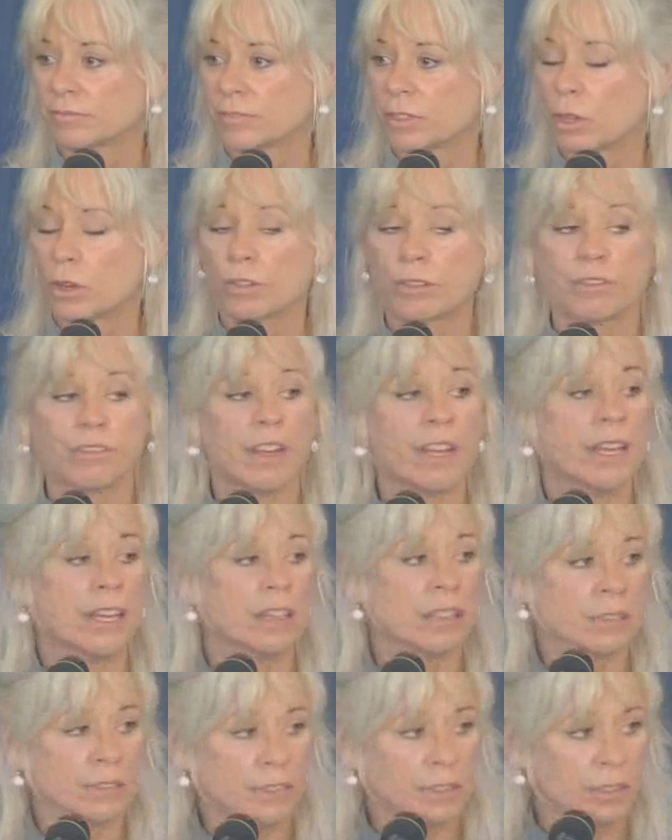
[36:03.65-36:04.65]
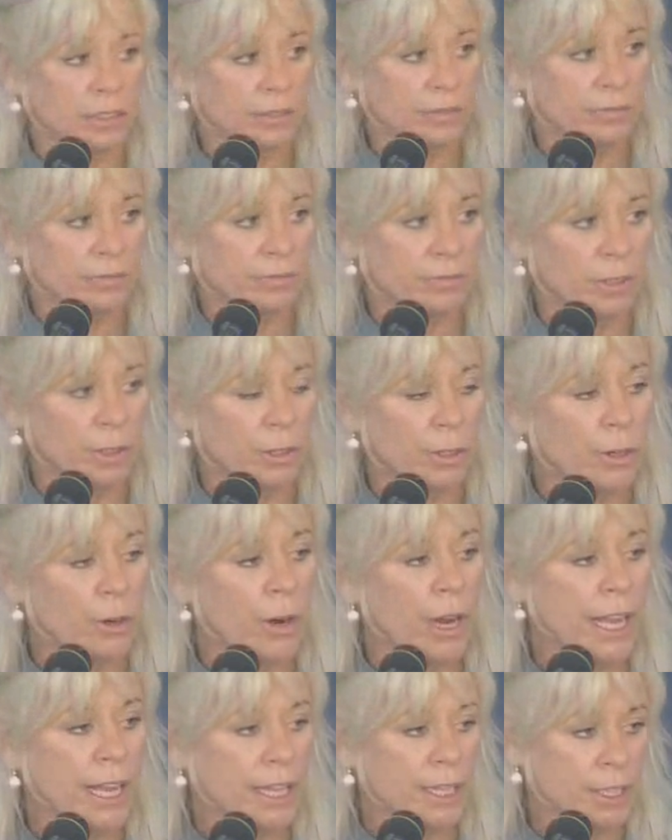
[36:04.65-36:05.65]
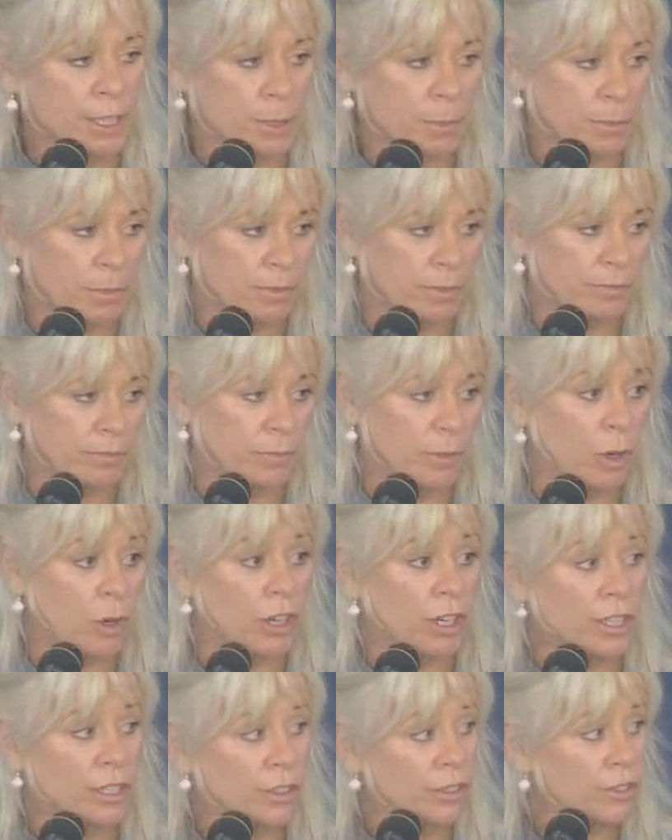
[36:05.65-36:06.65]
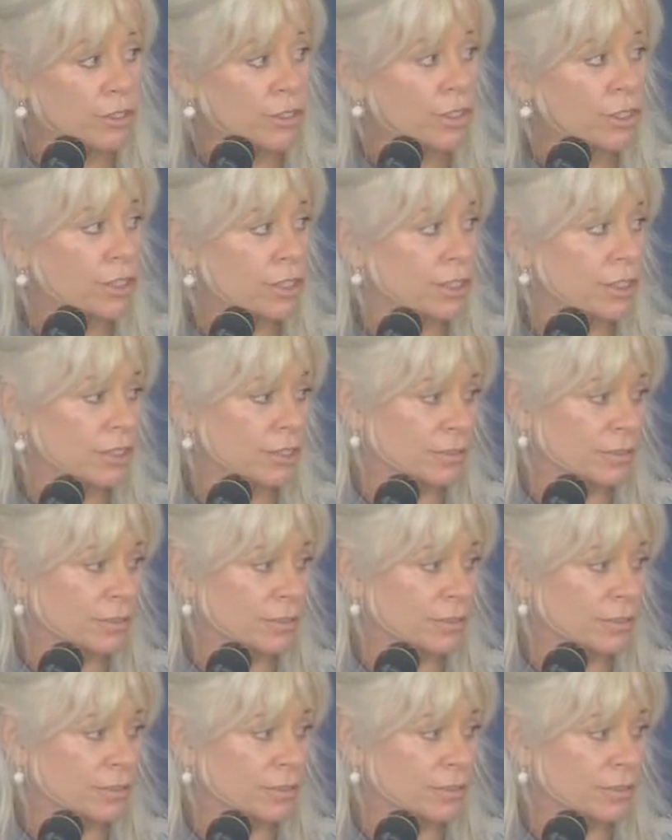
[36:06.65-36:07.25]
or found or grasped or understood.